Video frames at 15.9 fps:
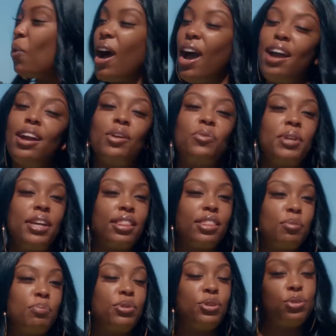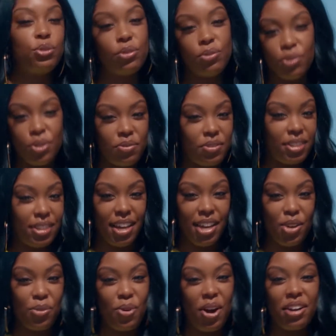why are we at the beautiful
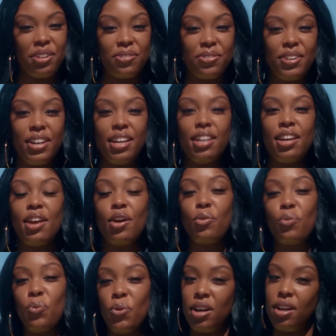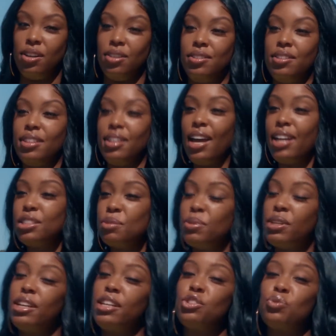Vallejo waterfront? Well, that's
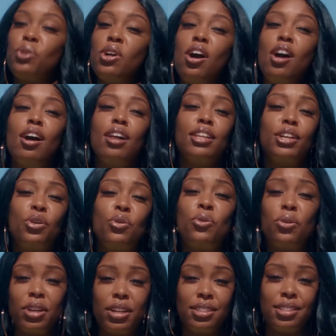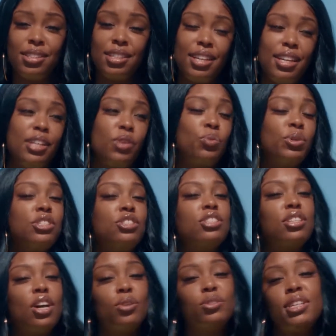because we're all in quarantine and we're
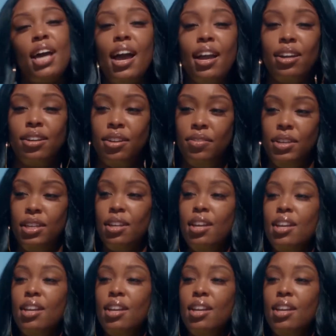so tired of it.